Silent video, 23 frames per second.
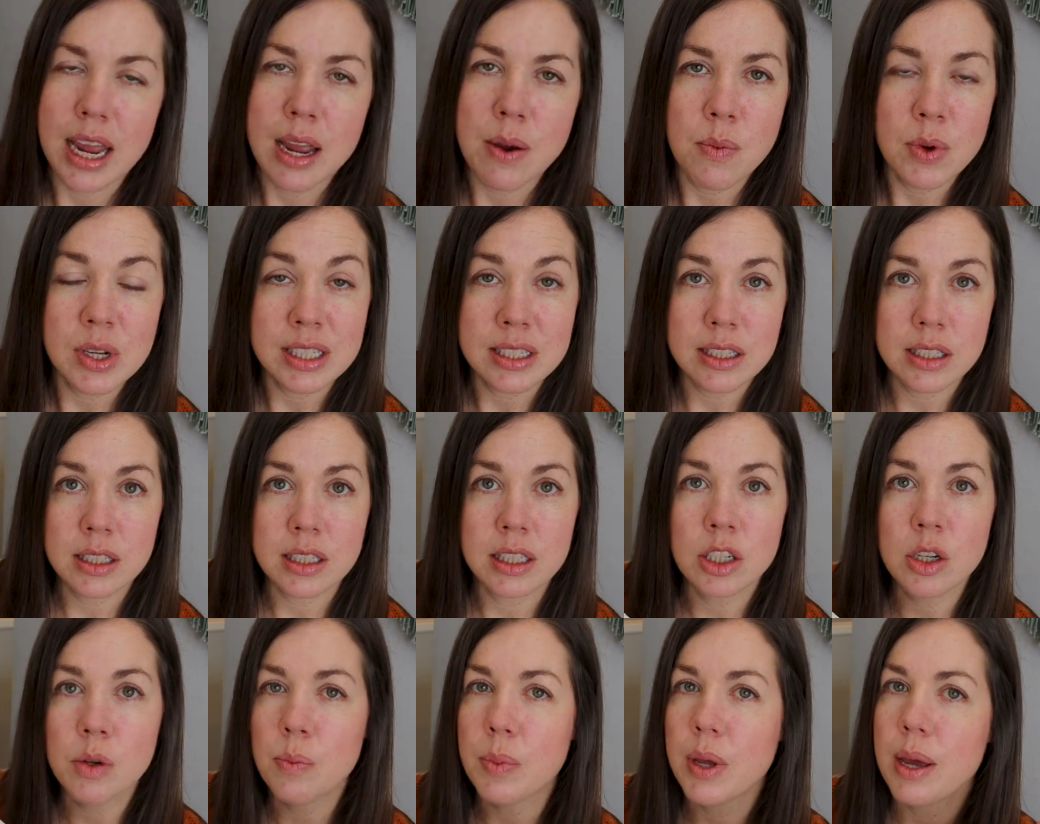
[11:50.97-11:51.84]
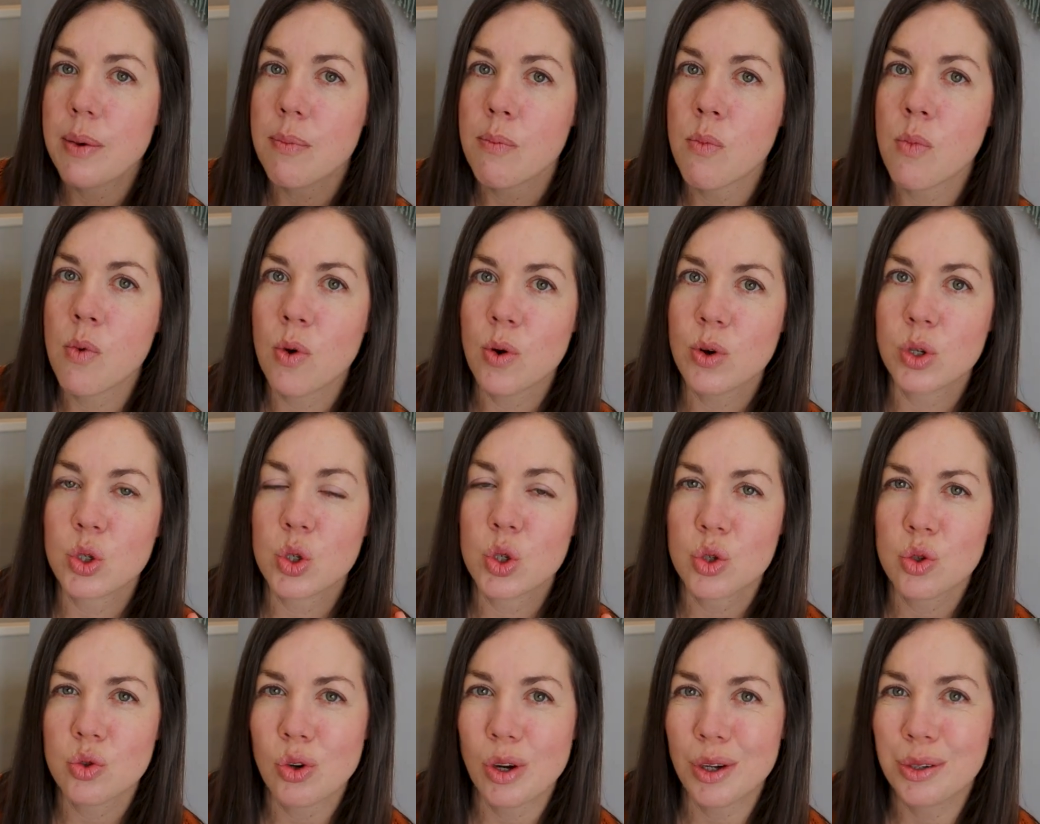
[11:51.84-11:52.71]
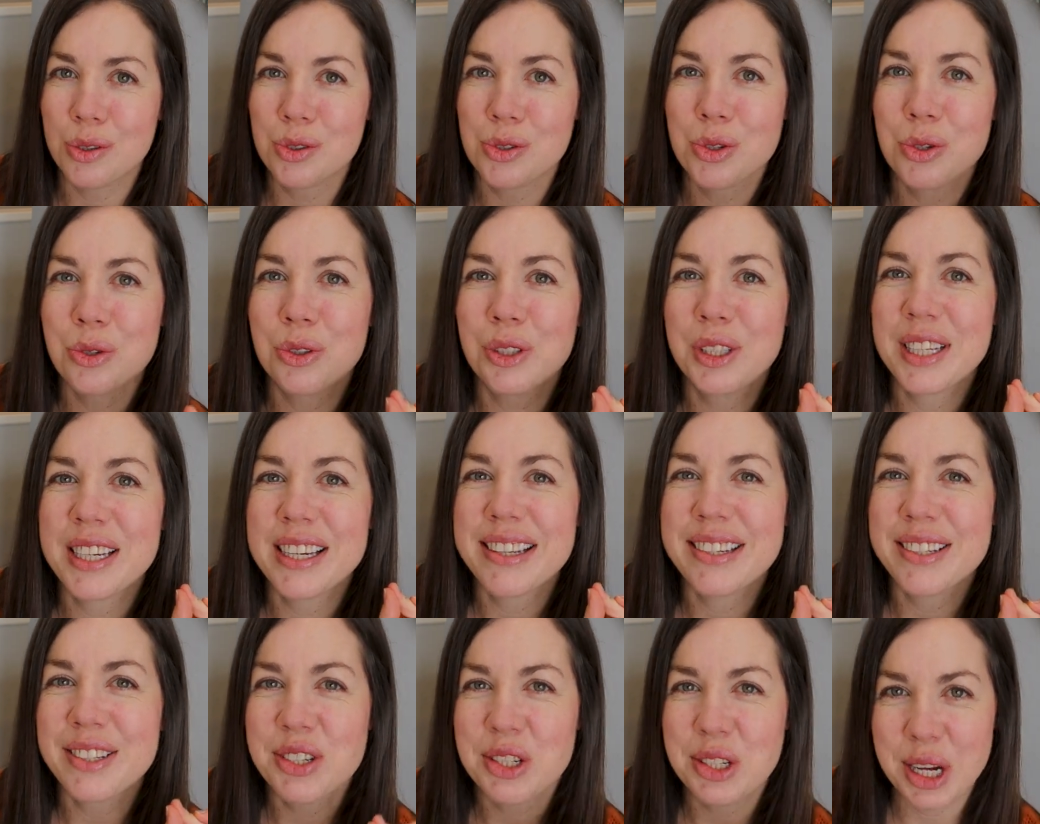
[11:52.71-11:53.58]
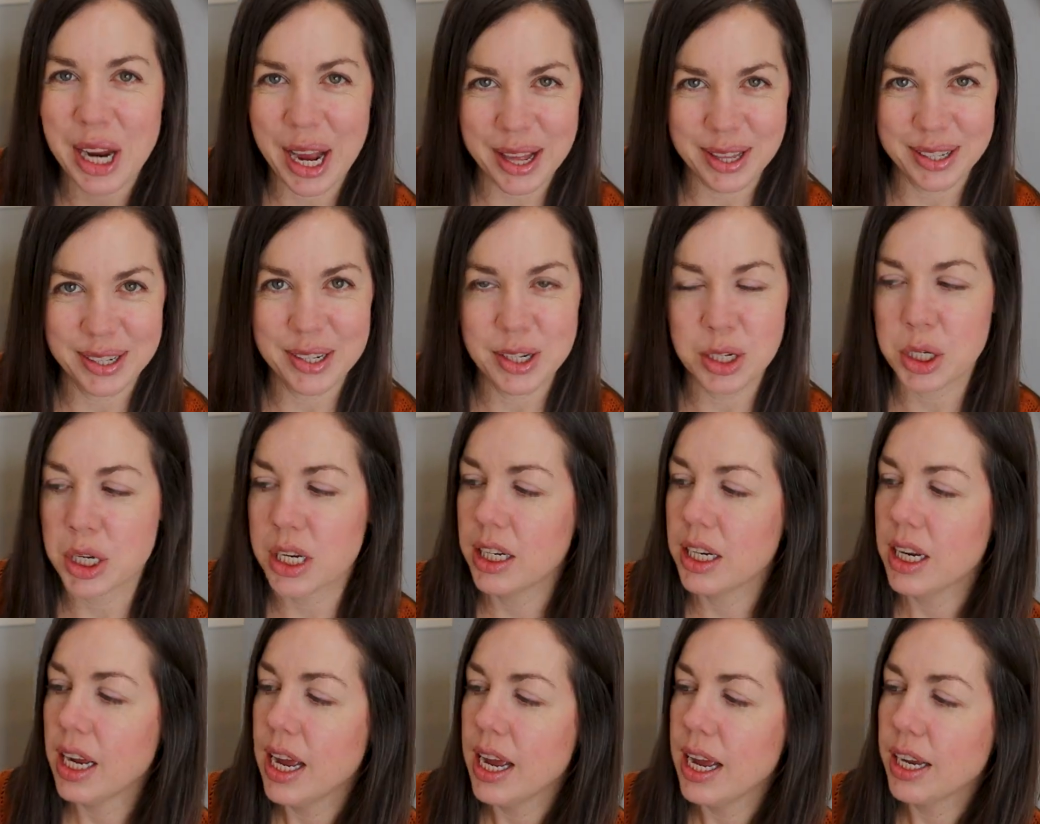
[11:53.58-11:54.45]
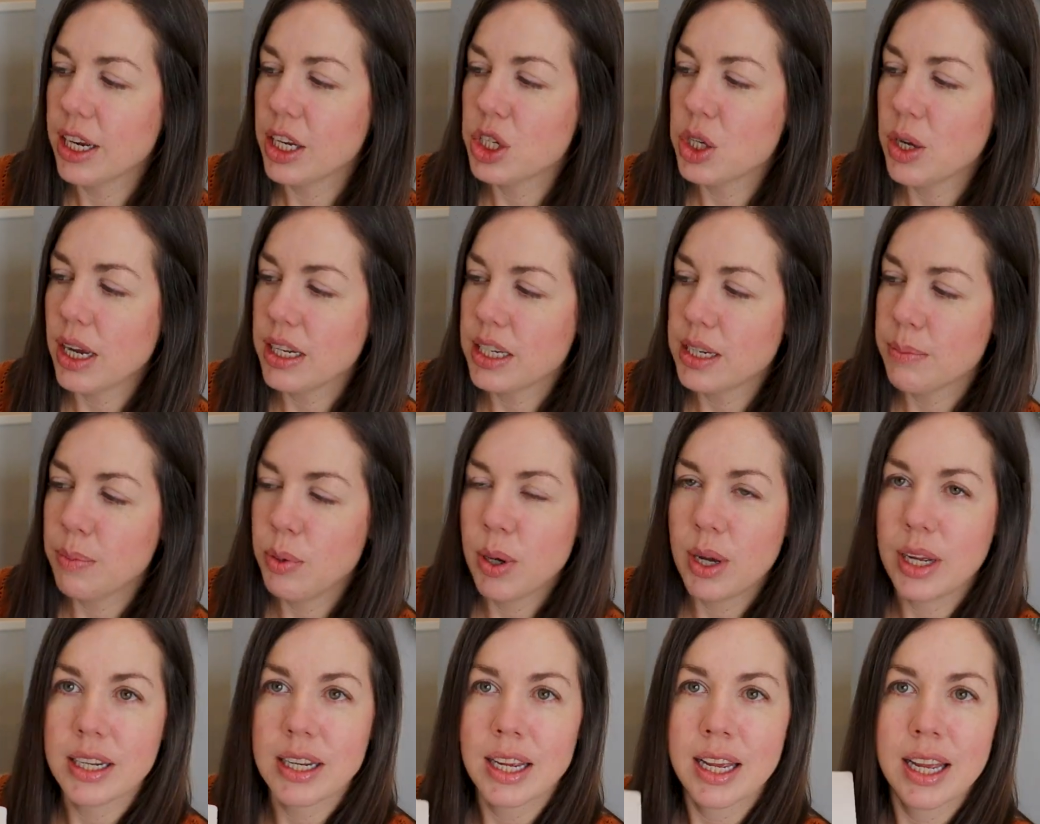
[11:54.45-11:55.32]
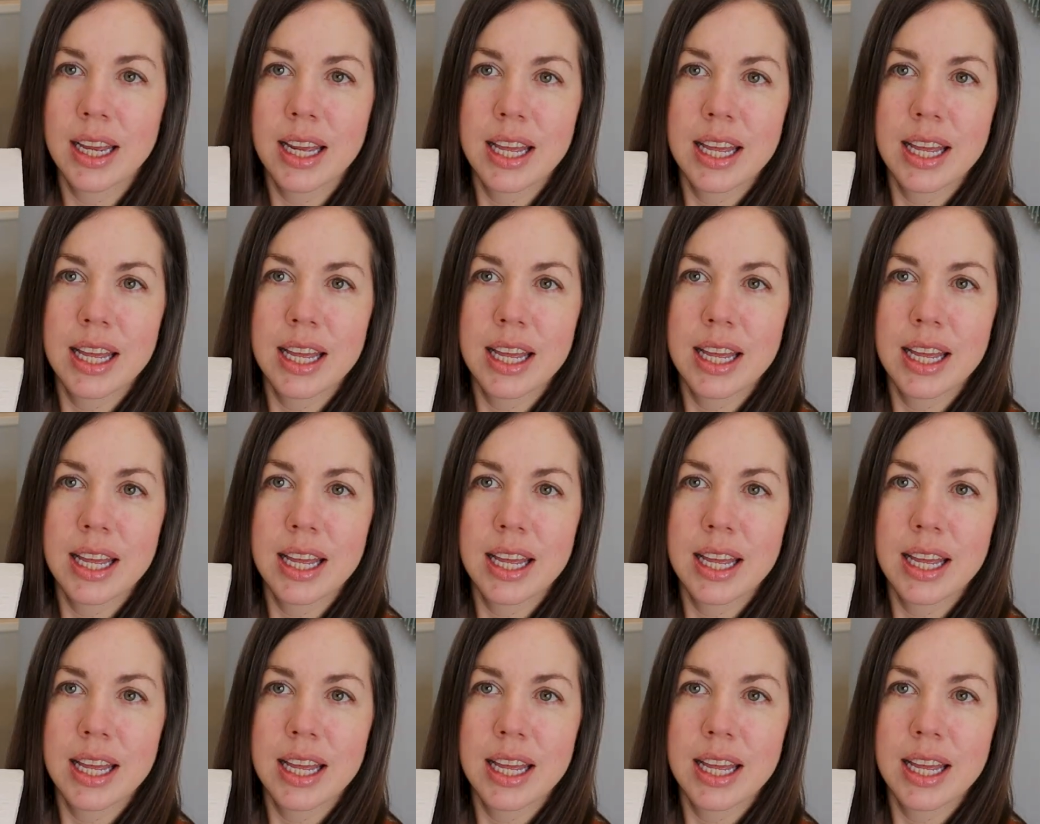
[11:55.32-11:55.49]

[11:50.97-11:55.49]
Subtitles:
It was a little bit more structurally challenging because you had to put